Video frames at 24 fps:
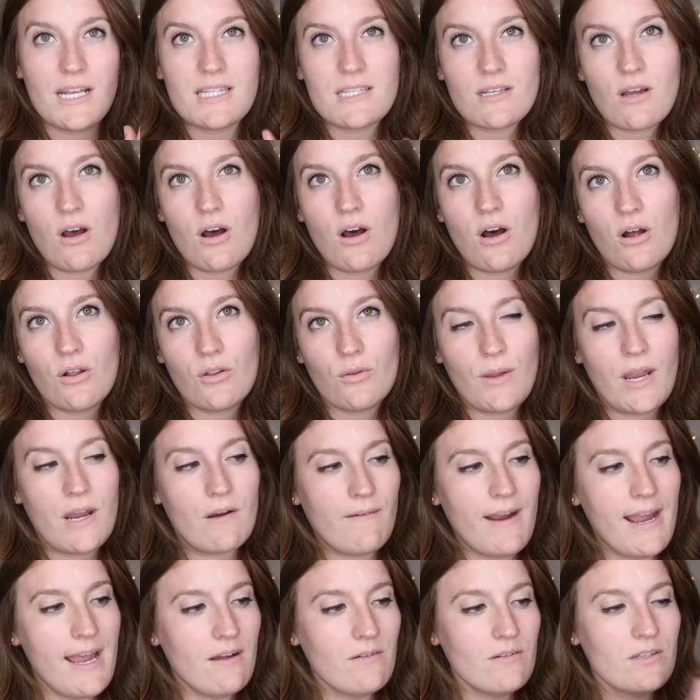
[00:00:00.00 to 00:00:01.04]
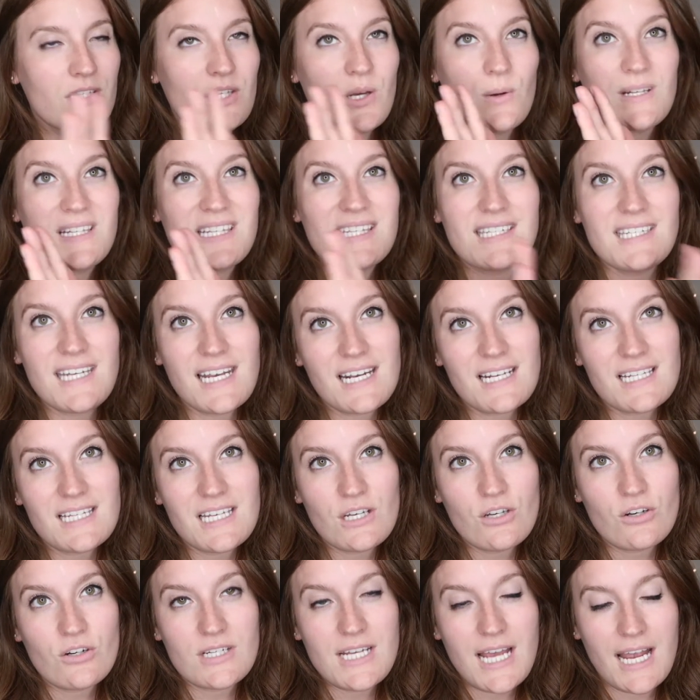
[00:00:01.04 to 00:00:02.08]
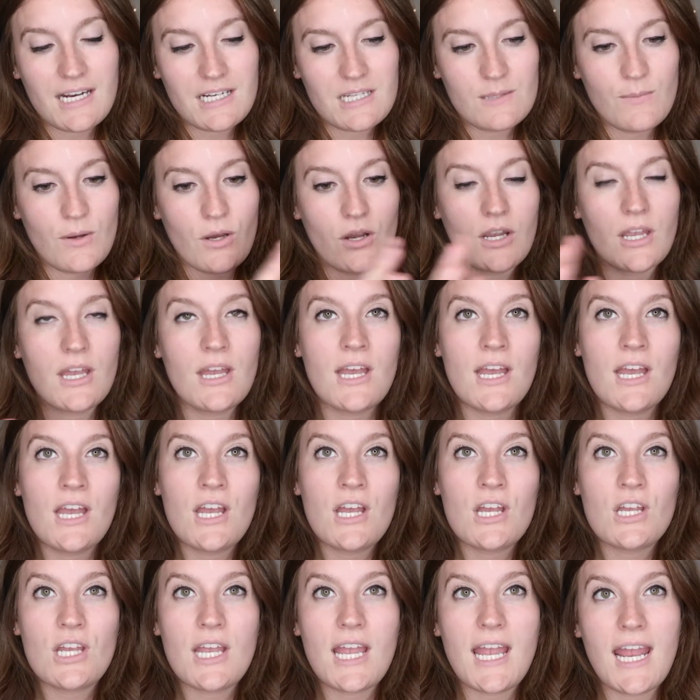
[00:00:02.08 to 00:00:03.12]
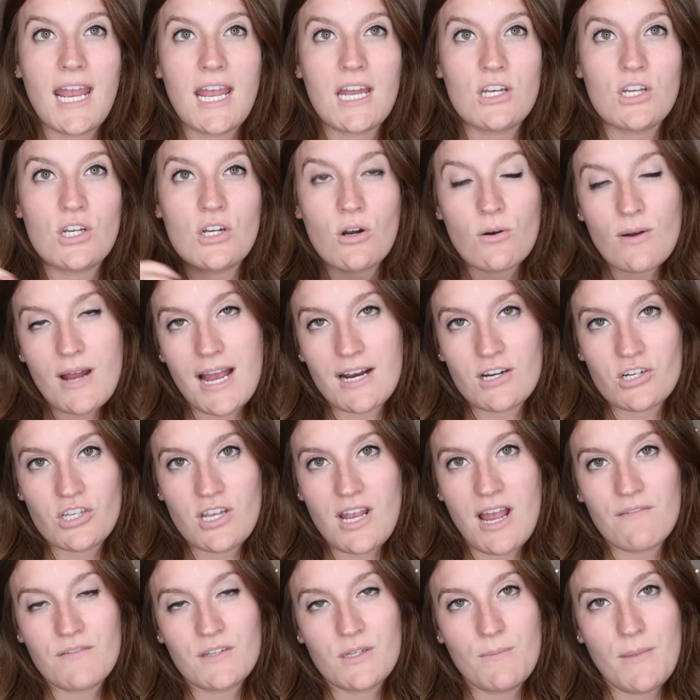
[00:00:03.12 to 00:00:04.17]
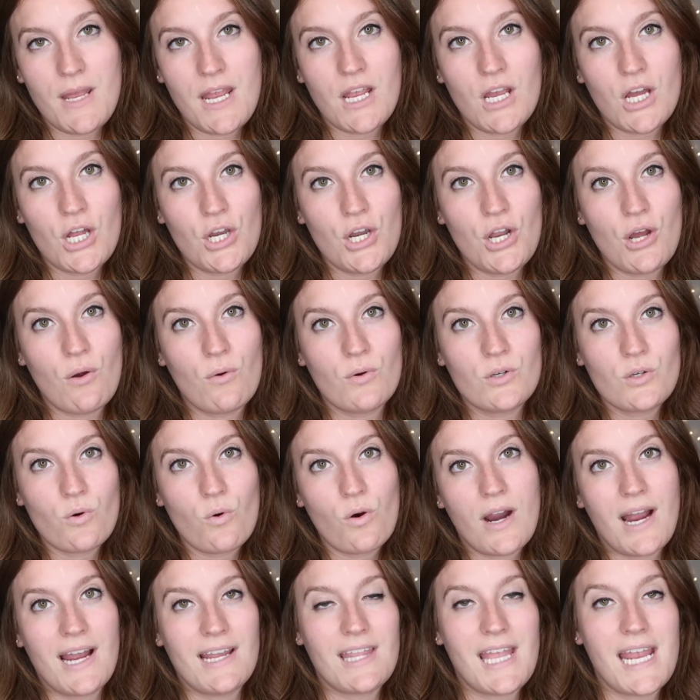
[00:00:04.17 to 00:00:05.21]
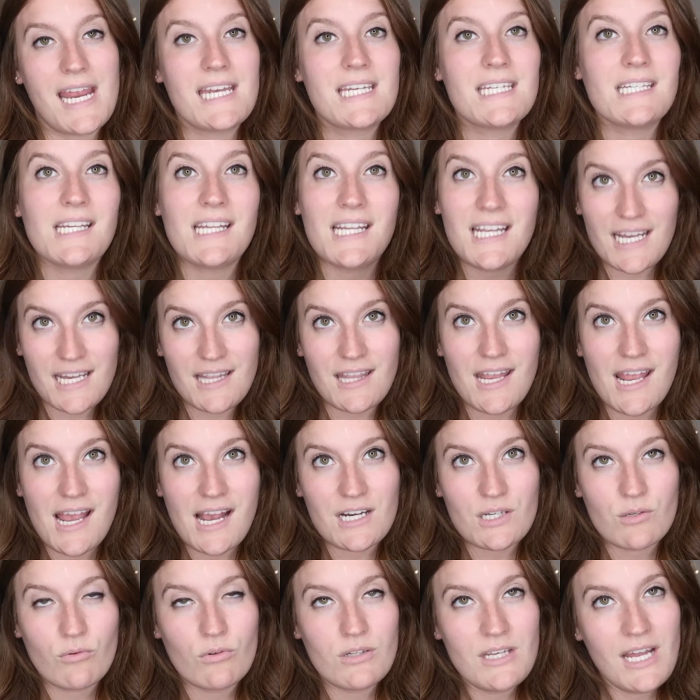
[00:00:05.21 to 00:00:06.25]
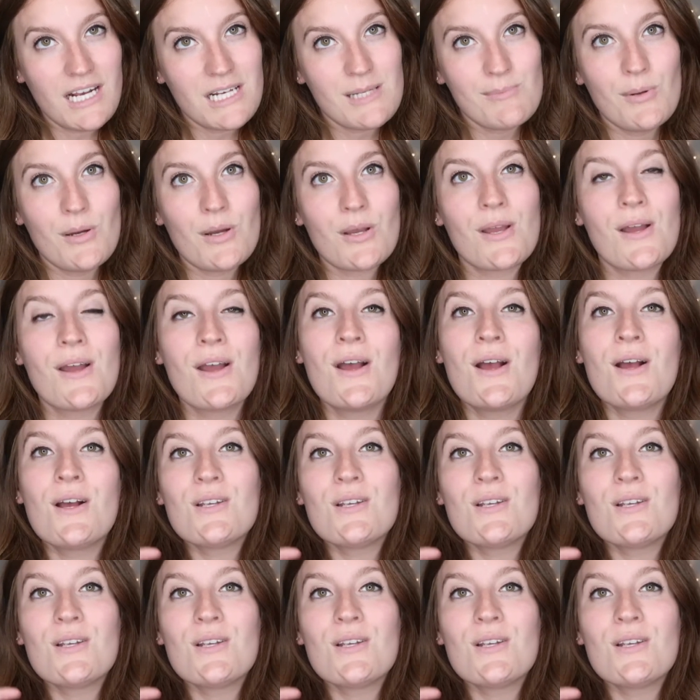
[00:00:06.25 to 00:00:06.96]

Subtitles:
It's all the way around, so it sticks in your textbook and you don't actually have to make a note or highlight in the actual textbook.